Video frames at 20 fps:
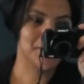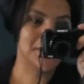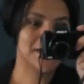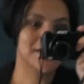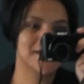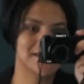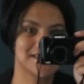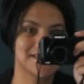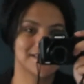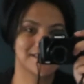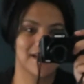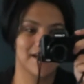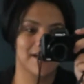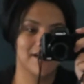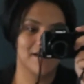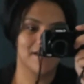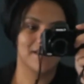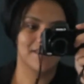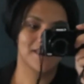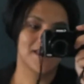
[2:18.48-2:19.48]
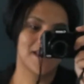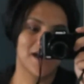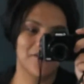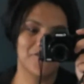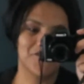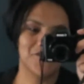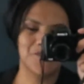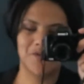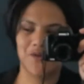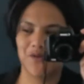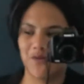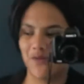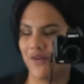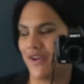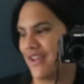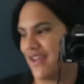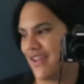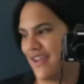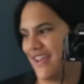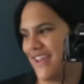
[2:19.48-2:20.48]
because they're comfortable
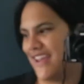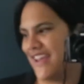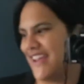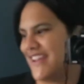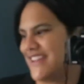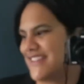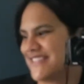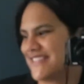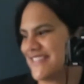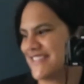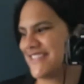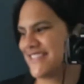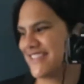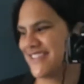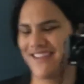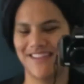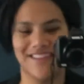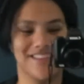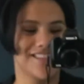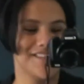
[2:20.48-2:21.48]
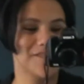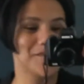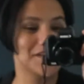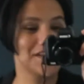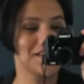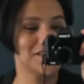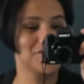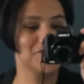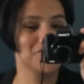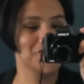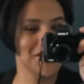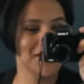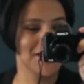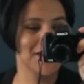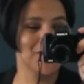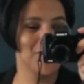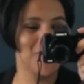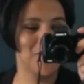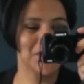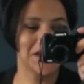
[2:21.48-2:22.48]
and they're one of the
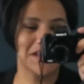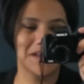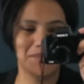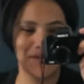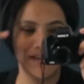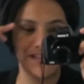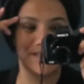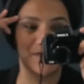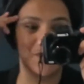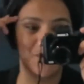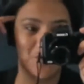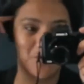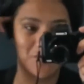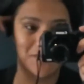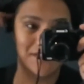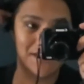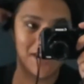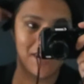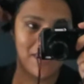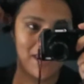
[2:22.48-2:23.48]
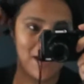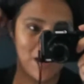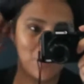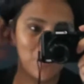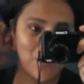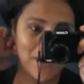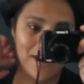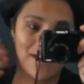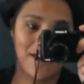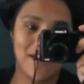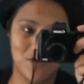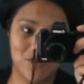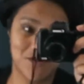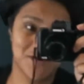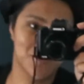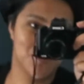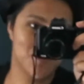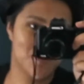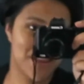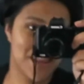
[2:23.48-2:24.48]
really only pairs of shoes that I wear, and
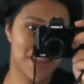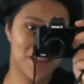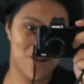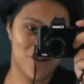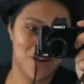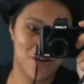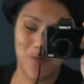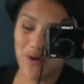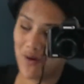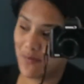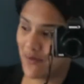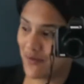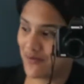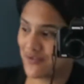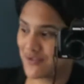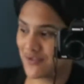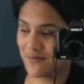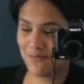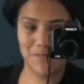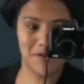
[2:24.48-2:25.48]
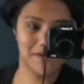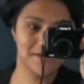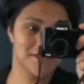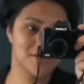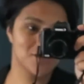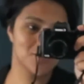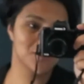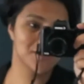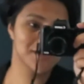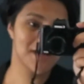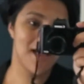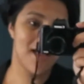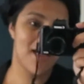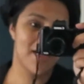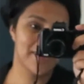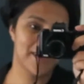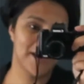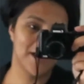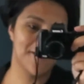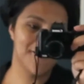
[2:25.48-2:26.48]
also they're the only waterproof pairs of shoes
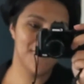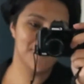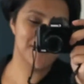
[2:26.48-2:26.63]
that I